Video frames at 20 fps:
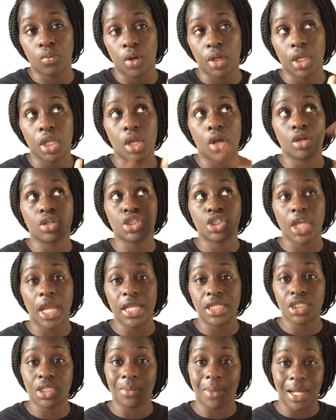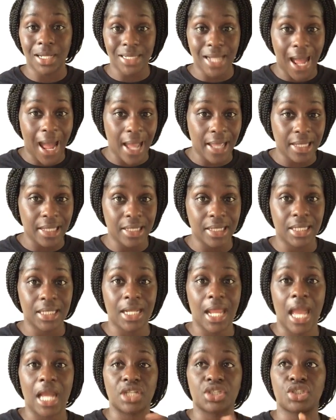working on changing my diet
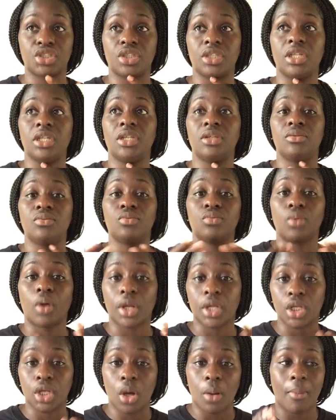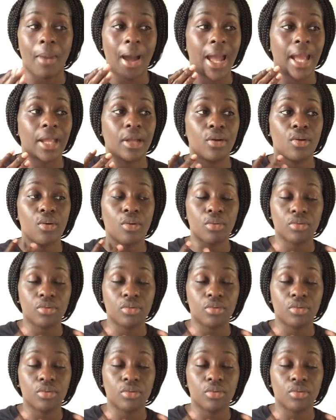and actually working on my